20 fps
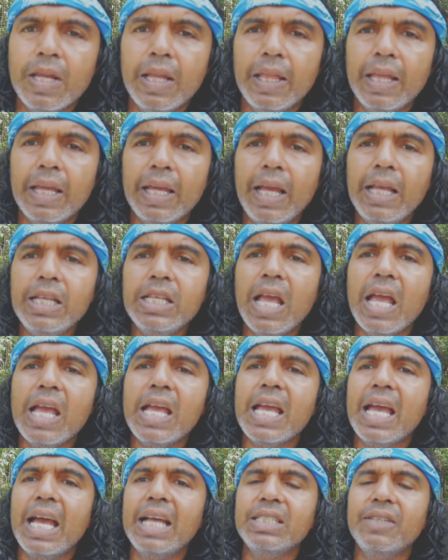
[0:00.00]

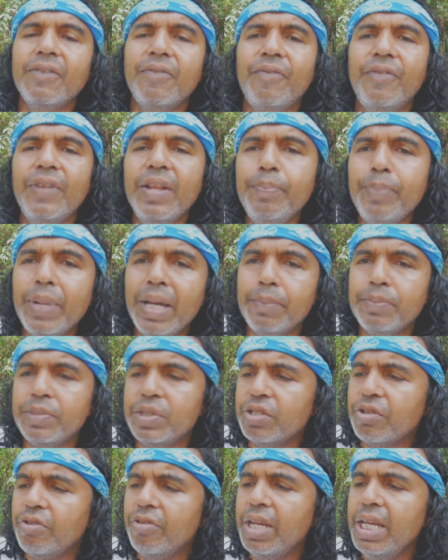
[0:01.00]
It has a flip-up
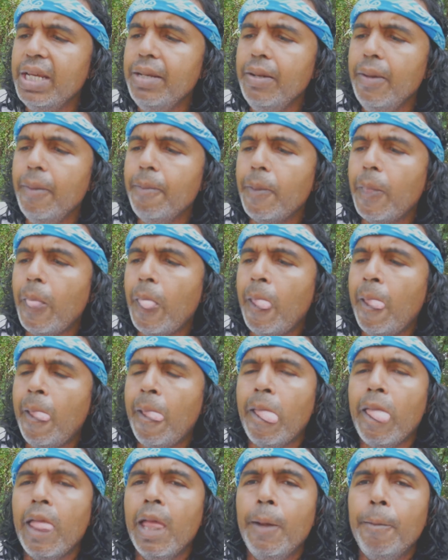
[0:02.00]
screen.
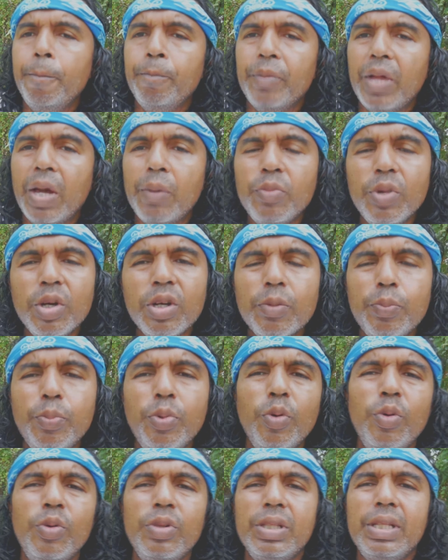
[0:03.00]
I'm not going to
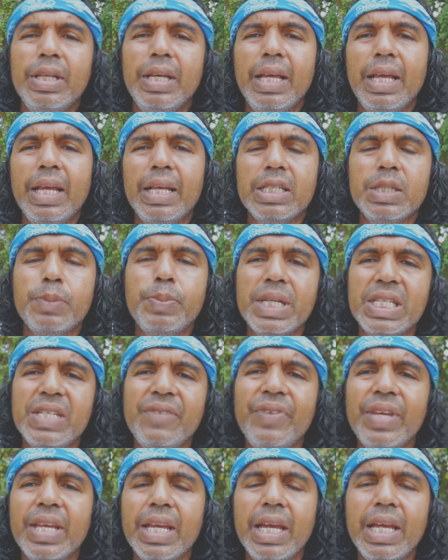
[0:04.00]
put all the
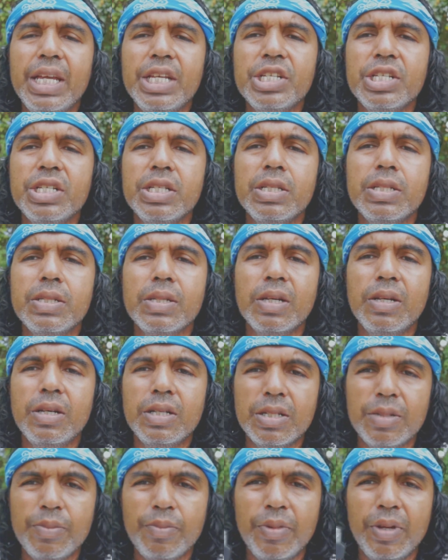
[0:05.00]
specifications
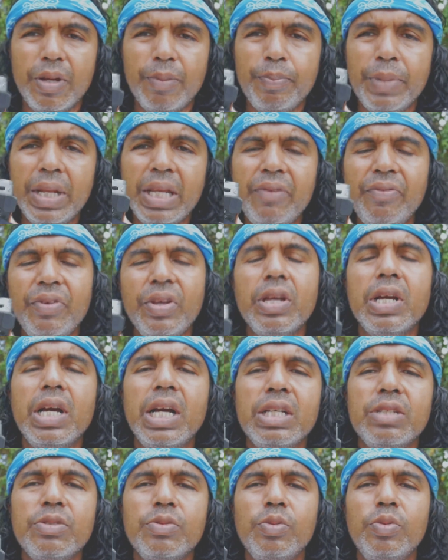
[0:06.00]
because many of you
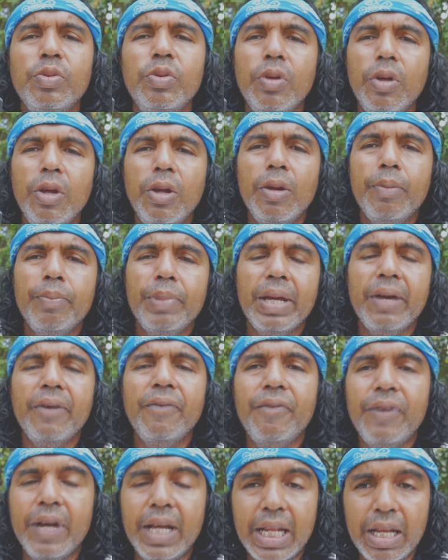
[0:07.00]
guys will be able to
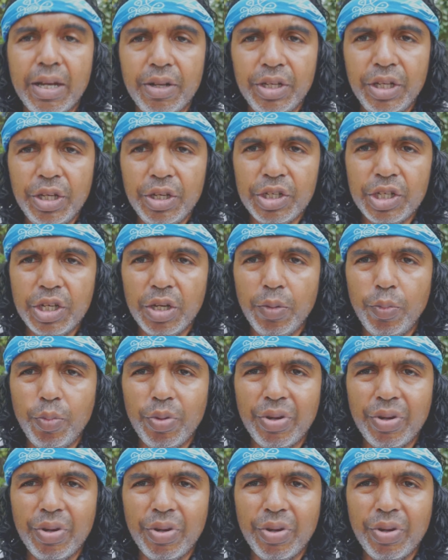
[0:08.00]
find out on YouTube